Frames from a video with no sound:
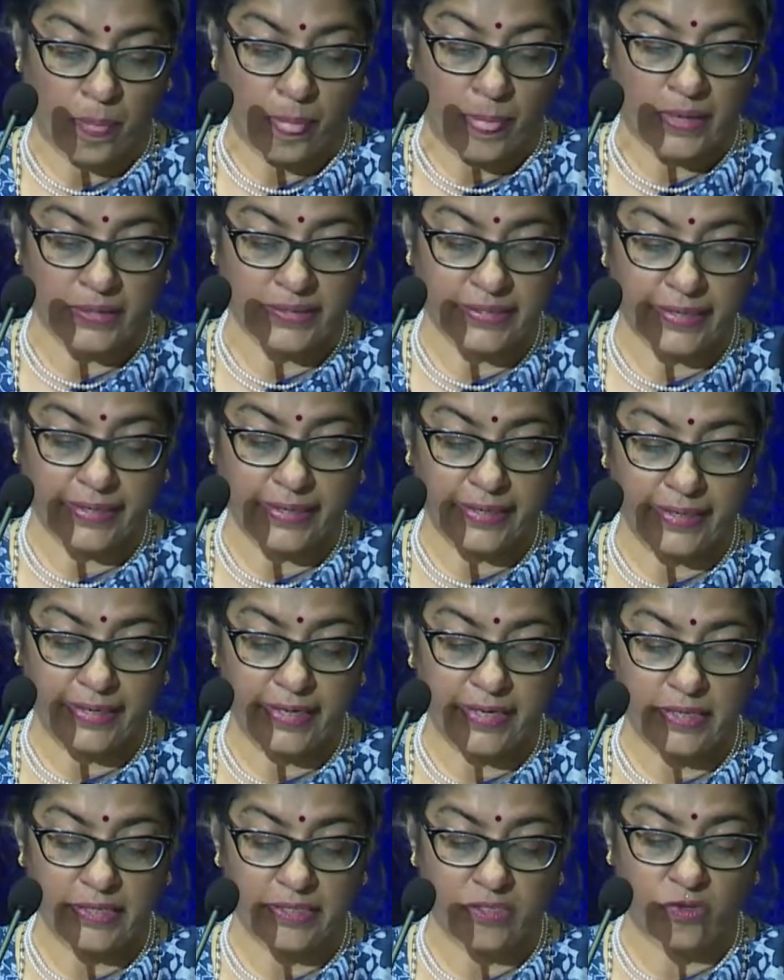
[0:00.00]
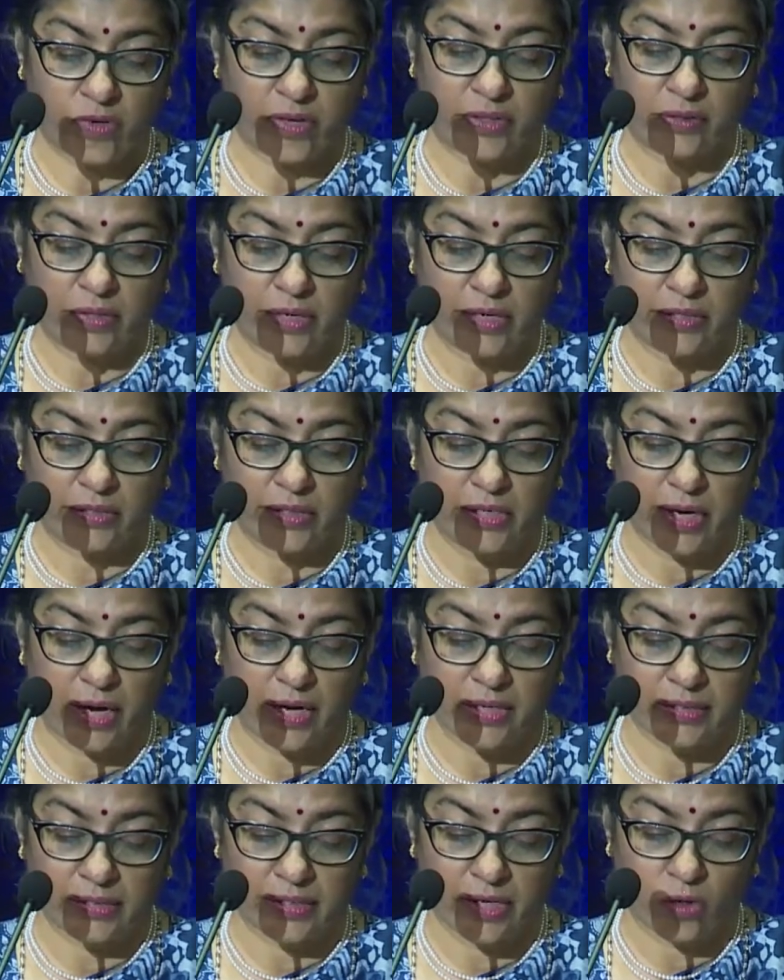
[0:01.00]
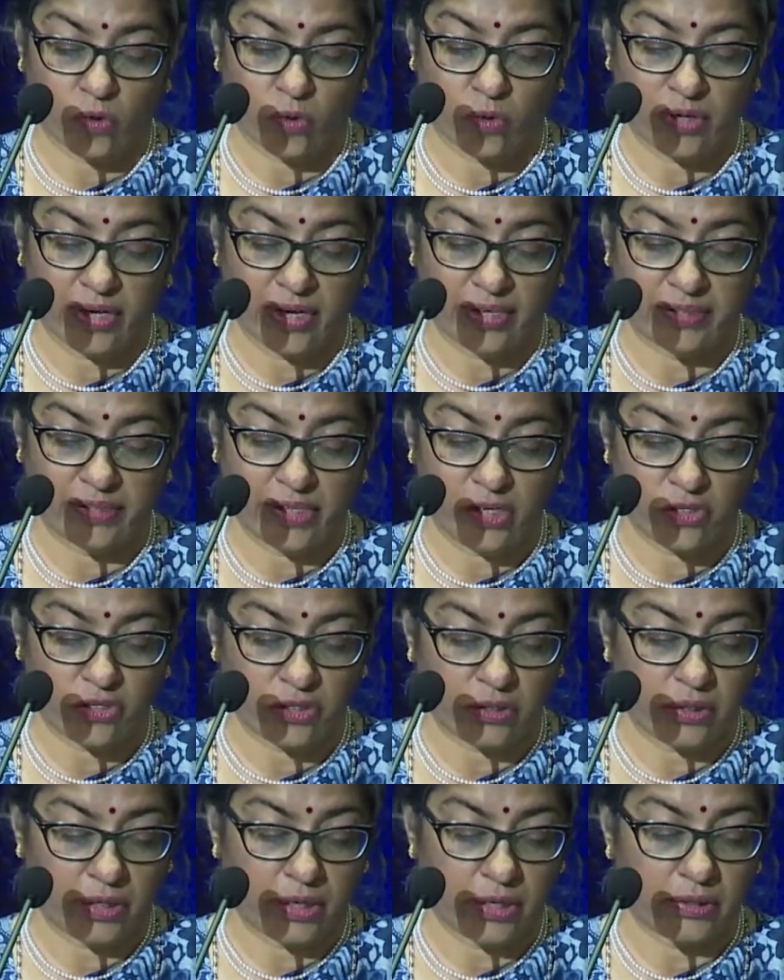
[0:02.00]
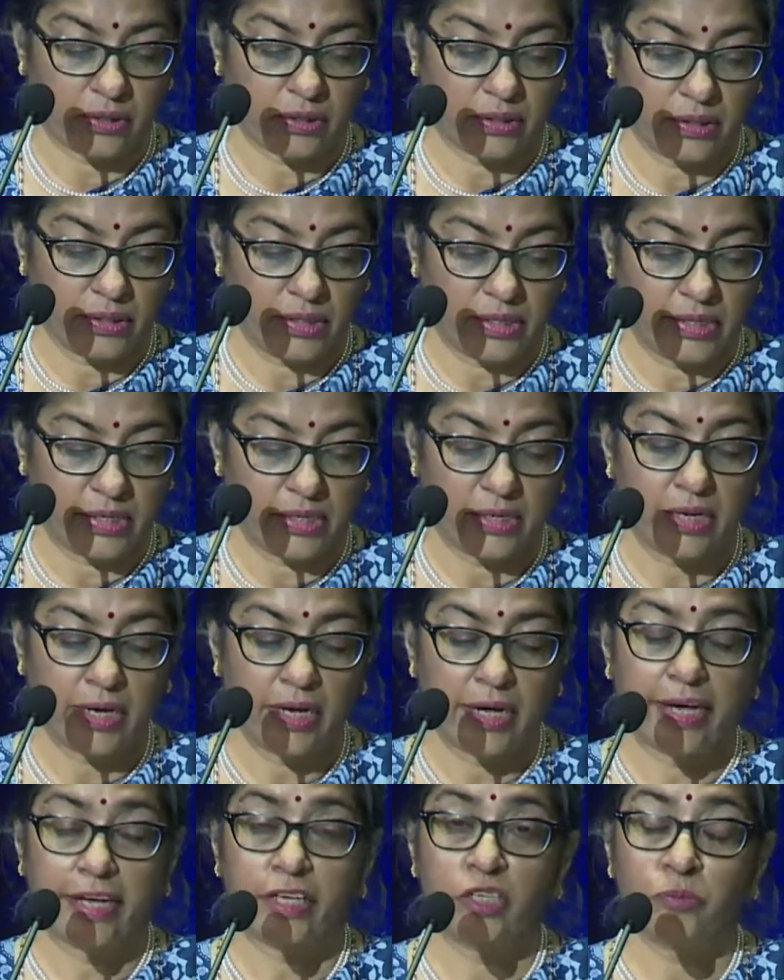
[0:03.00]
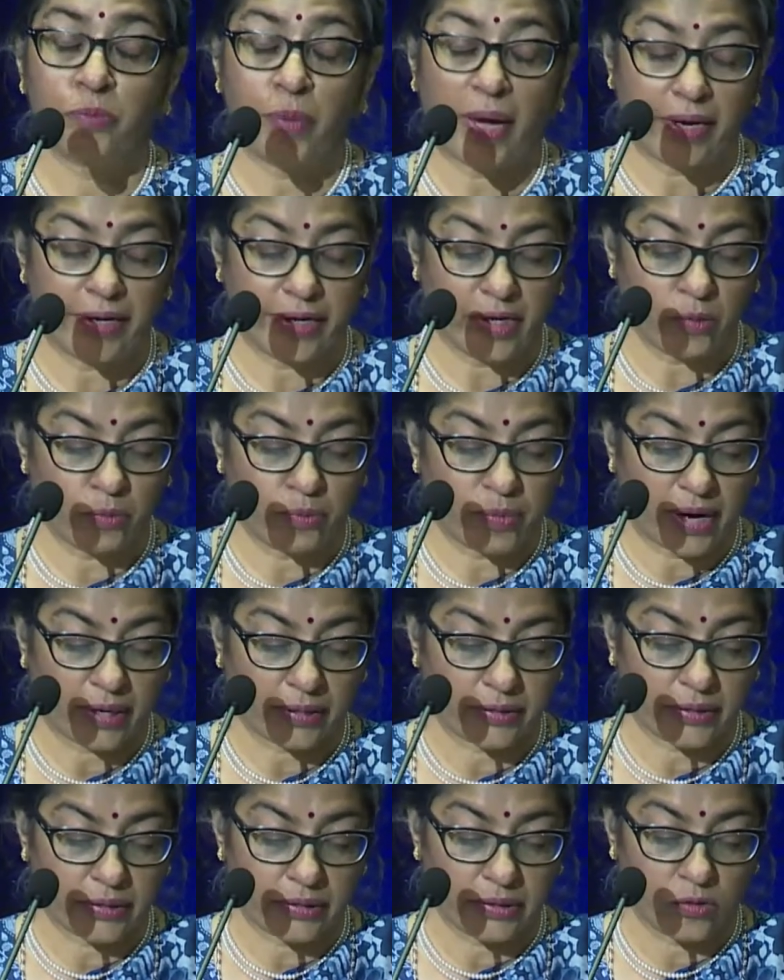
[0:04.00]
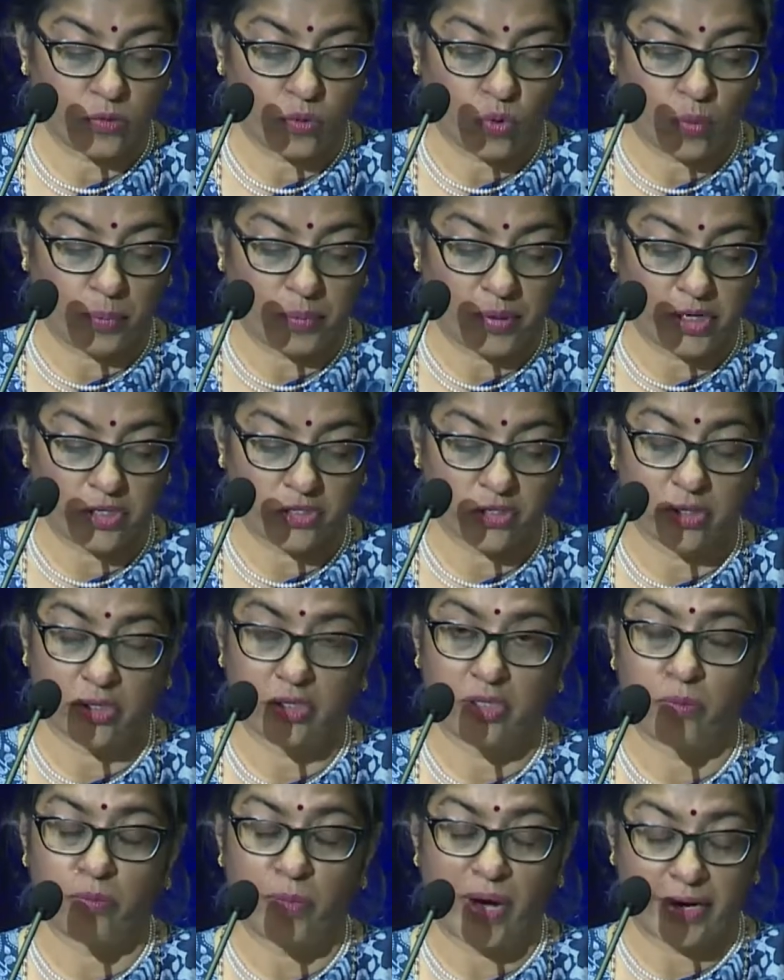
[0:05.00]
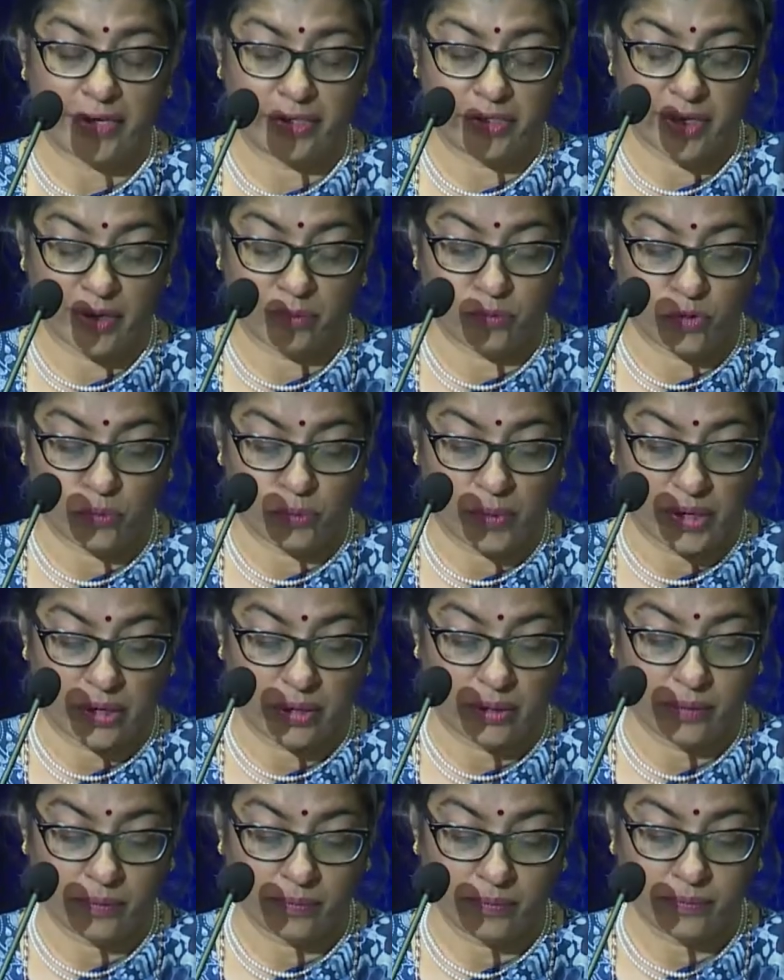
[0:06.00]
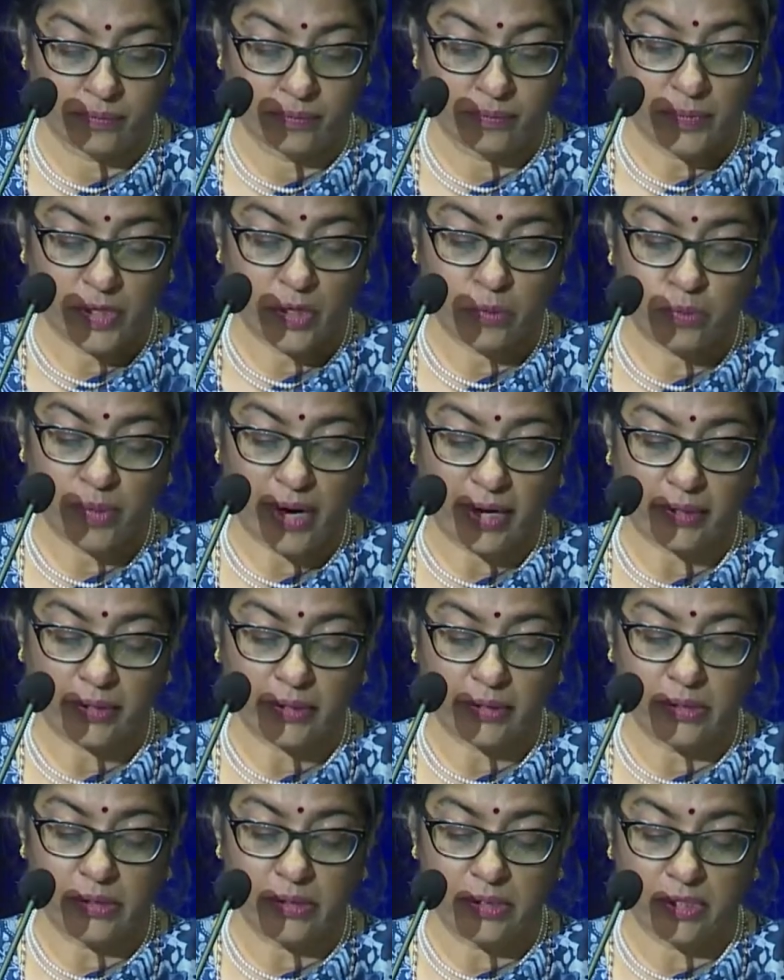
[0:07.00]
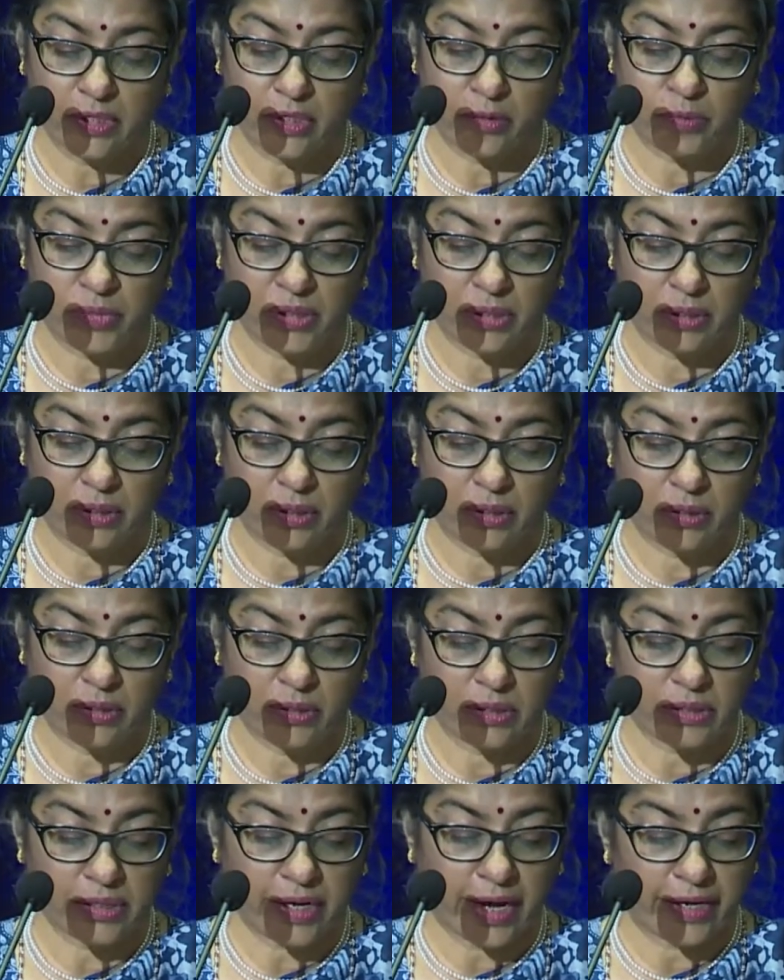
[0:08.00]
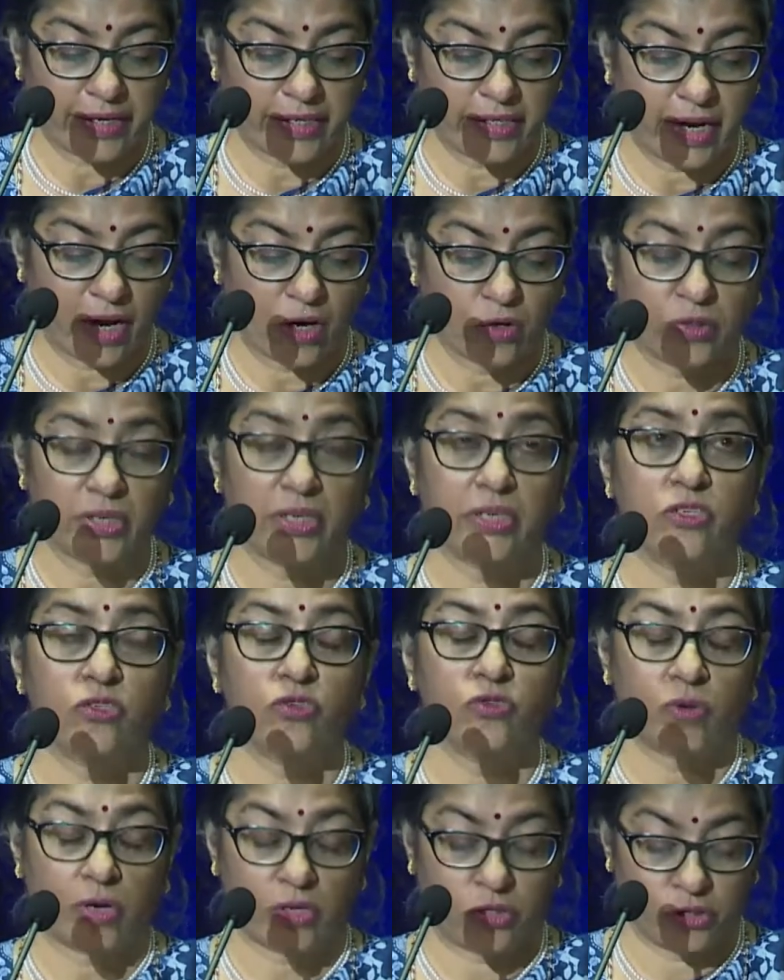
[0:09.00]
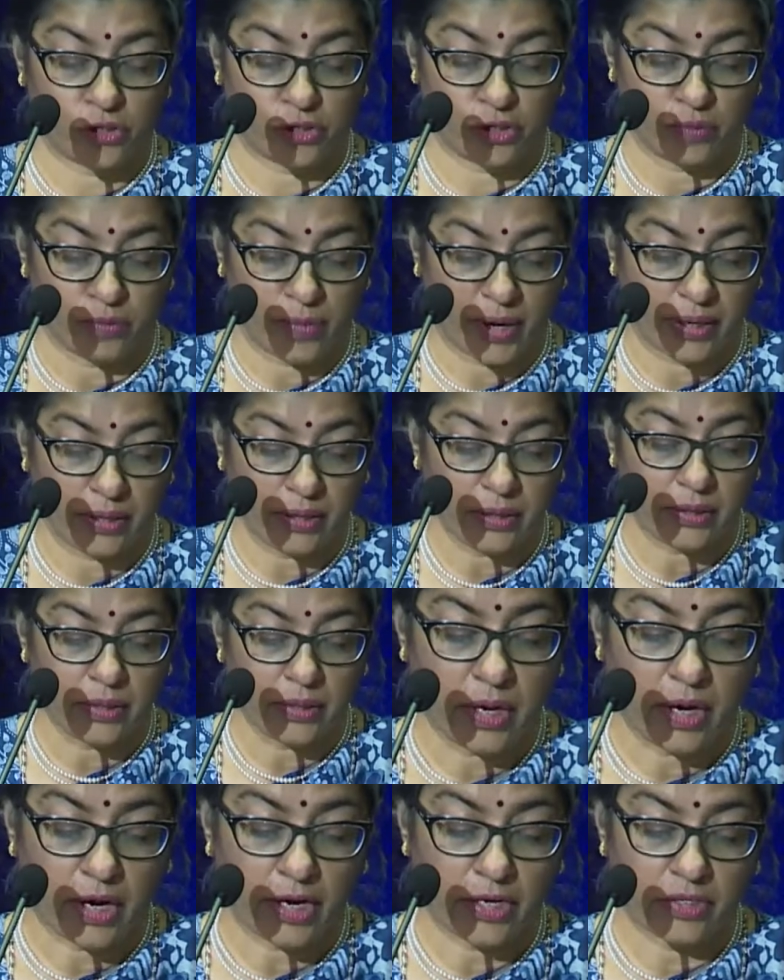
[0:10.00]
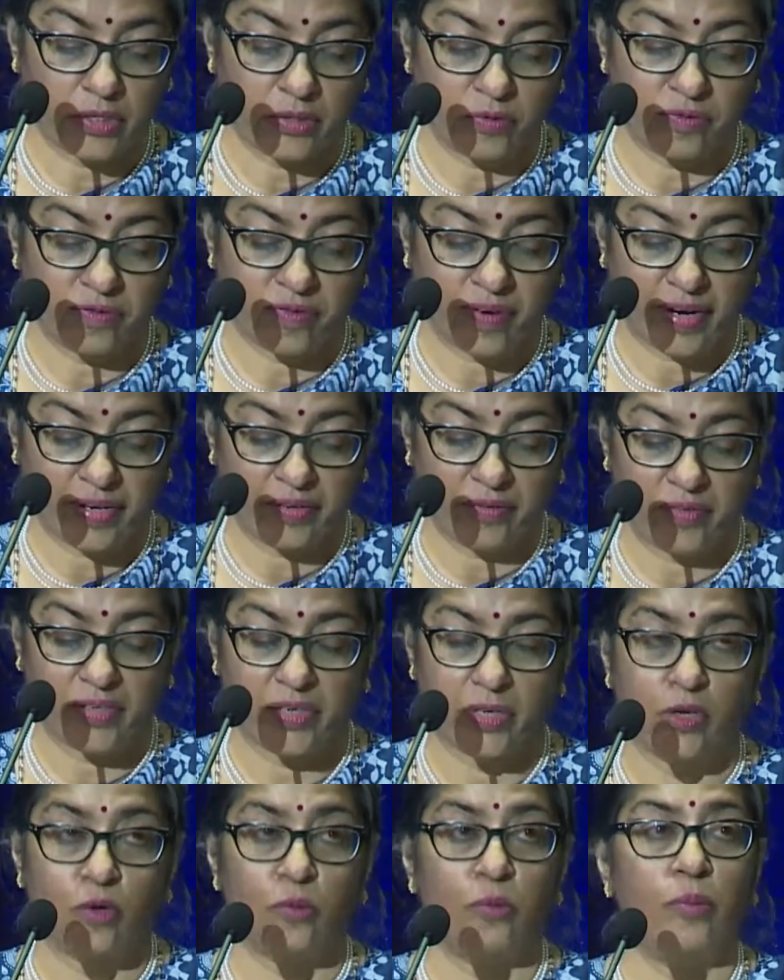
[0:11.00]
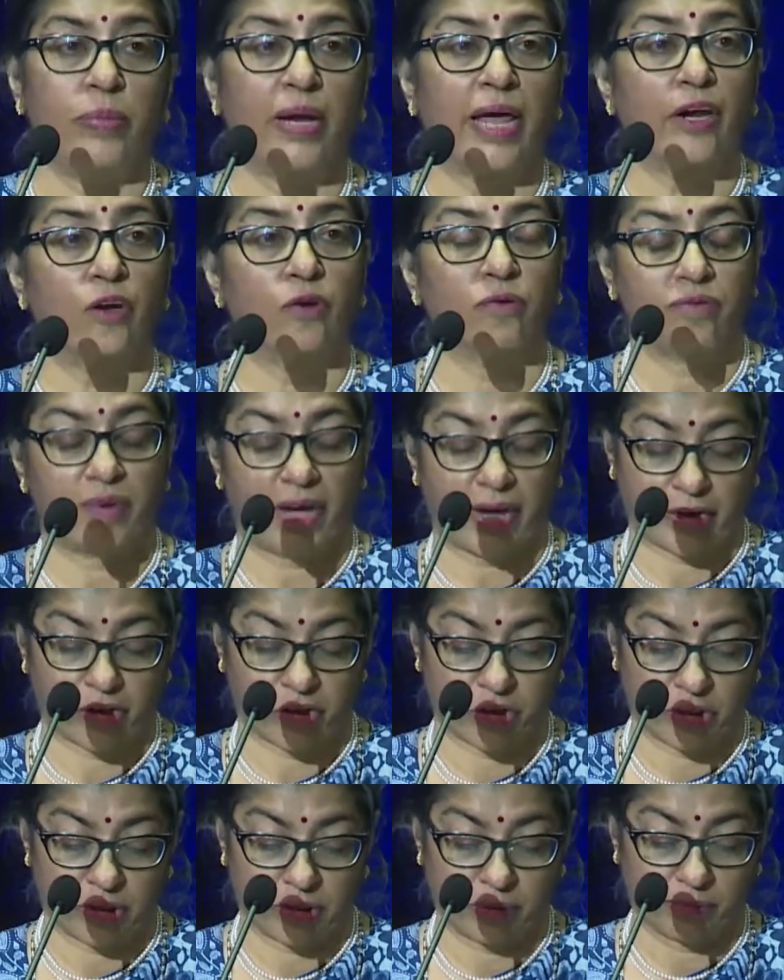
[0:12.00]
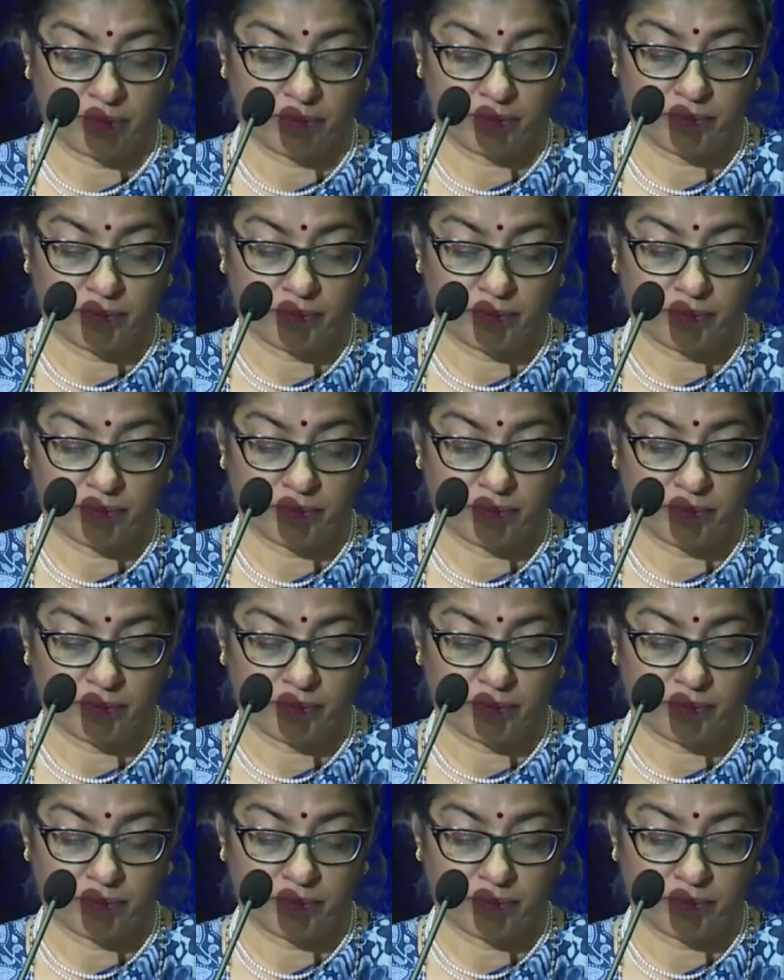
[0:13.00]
Secondly, strengthening the ASEAN organization. And thirdly, expanding practical cooperation in the maritime domain. In practical terms, this is carried out in a structured manner under the 5-year plan of action.